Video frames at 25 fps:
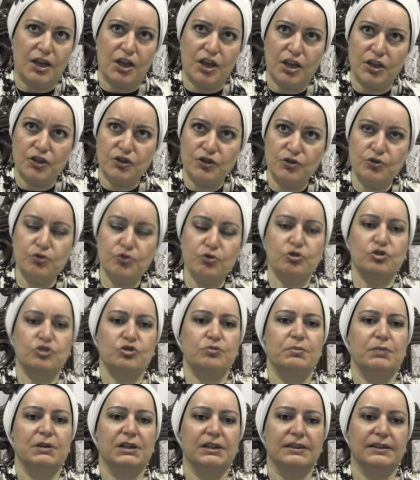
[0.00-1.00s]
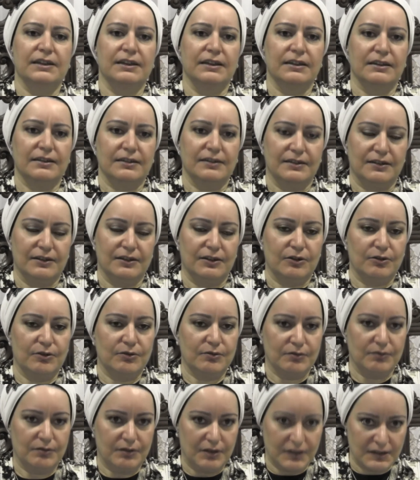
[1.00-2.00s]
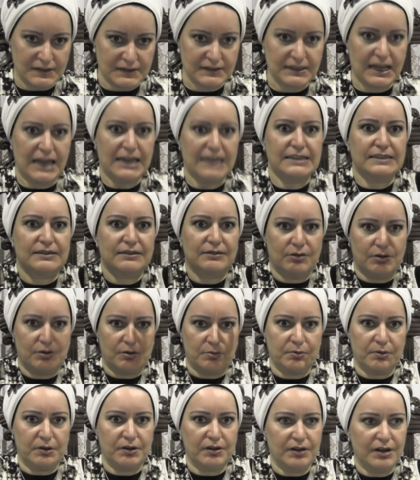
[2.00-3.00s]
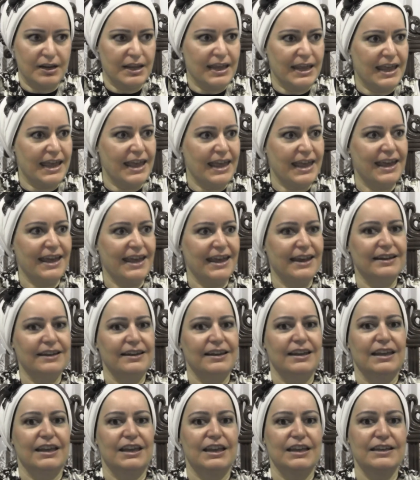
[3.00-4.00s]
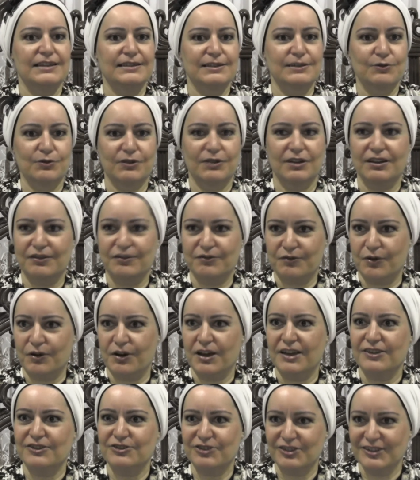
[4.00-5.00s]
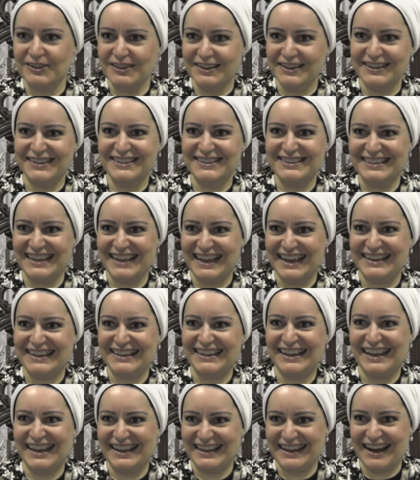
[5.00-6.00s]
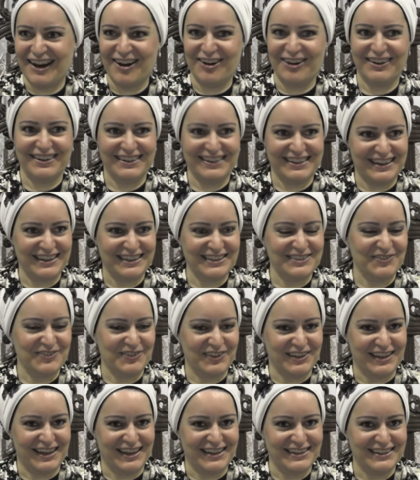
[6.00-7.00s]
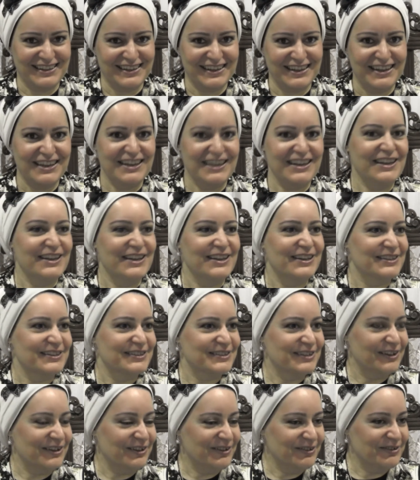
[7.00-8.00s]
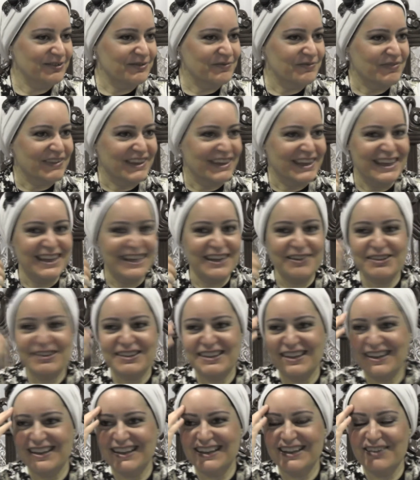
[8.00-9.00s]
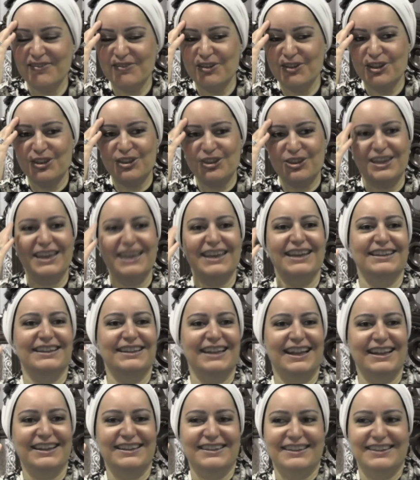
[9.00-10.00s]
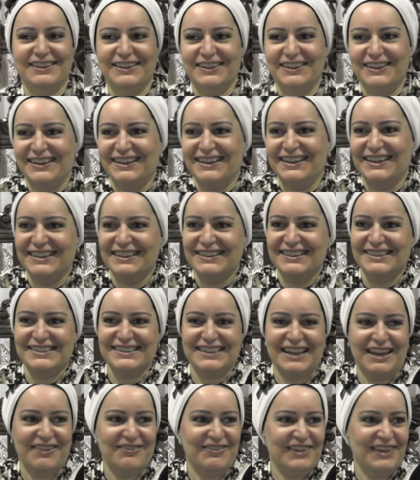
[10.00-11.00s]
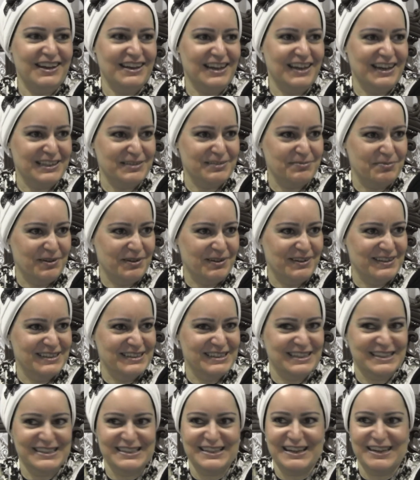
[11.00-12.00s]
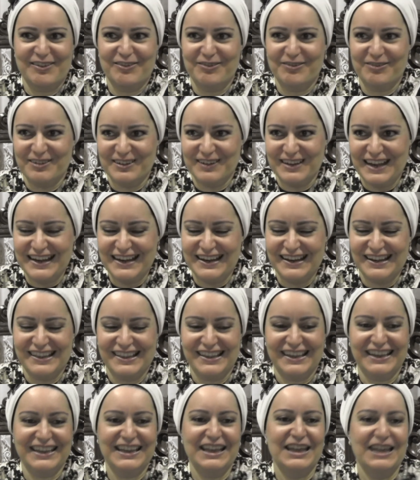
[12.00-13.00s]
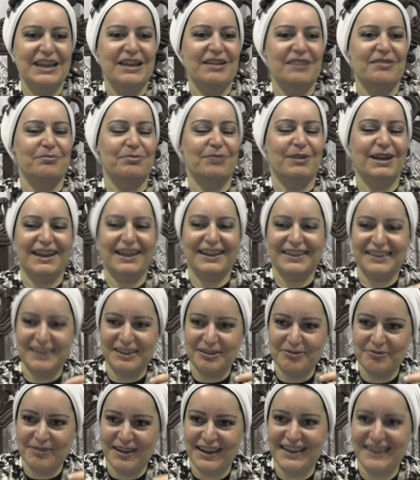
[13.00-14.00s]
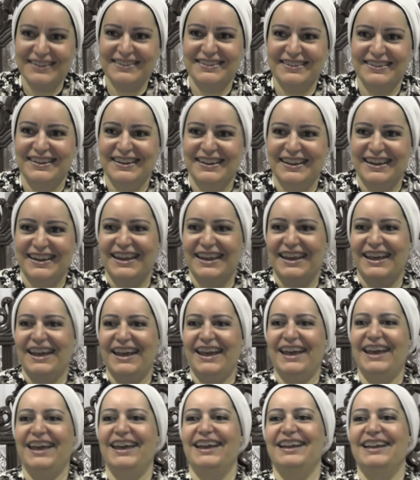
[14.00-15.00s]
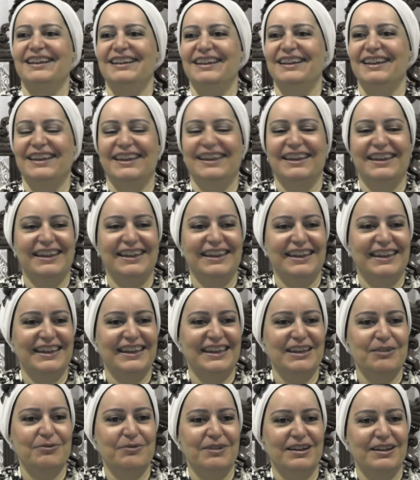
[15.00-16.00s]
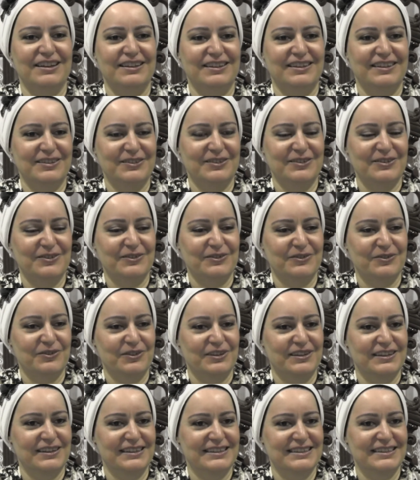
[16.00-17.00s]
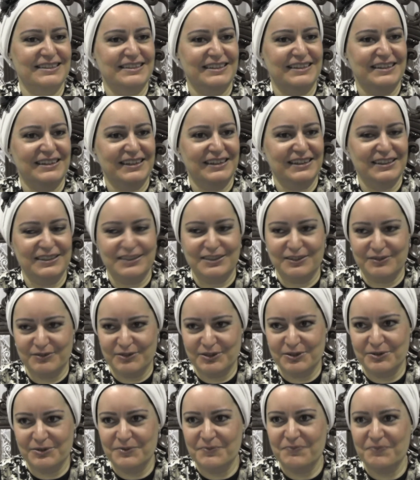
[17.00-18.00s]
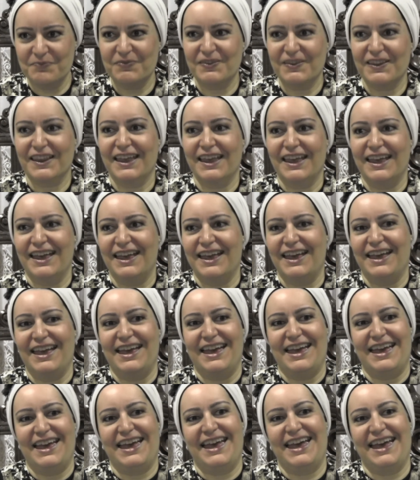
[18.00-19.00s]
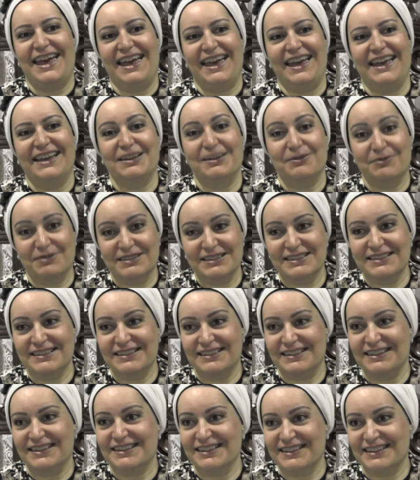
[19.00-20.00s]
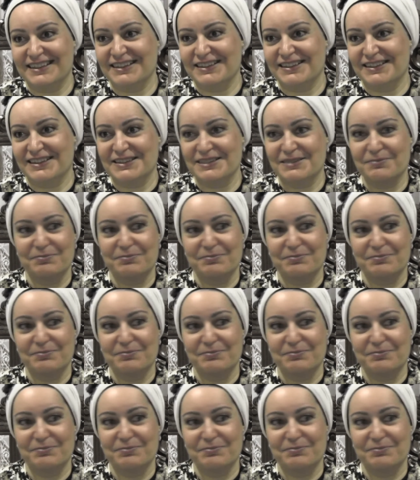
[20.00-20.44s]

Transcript: a huge building you know a skyscraper and he's looking for engineers and, and architects for that so he didn't even think that he, he doesn't have any experience doesn't know anything but he went and uh, he went to for this uh, interview and he was uh, this